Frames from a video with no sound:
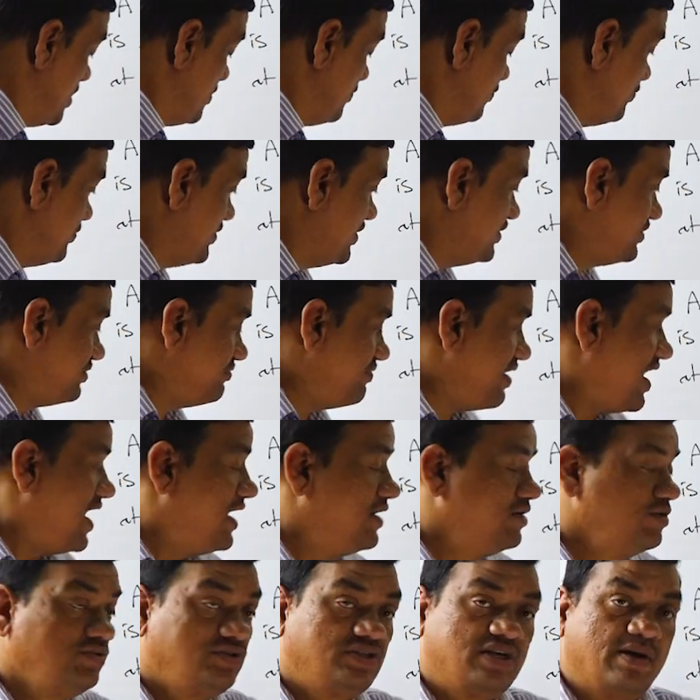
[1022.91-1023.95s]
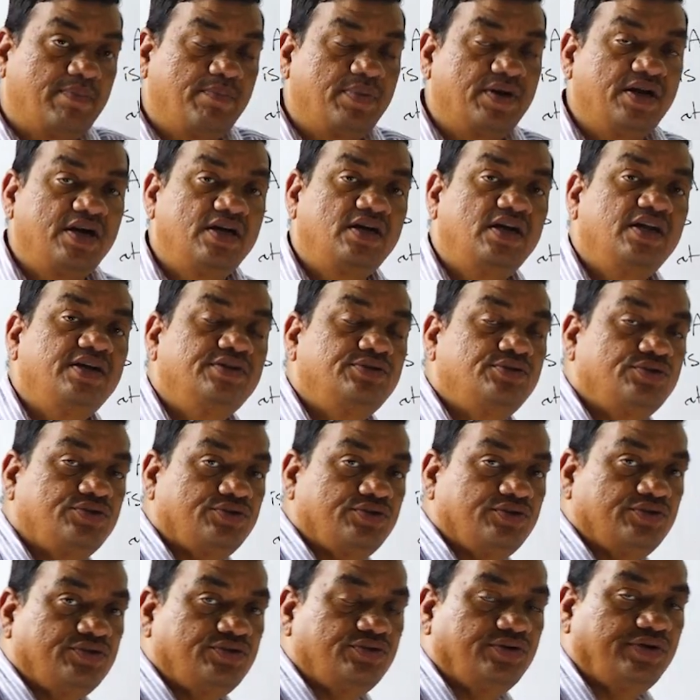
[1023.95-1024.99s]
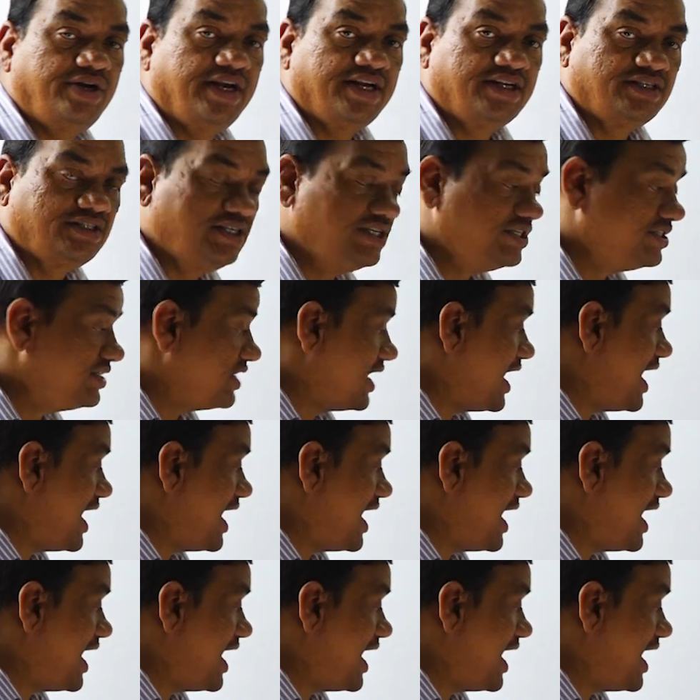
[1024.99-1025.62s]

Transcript: this value separately should exist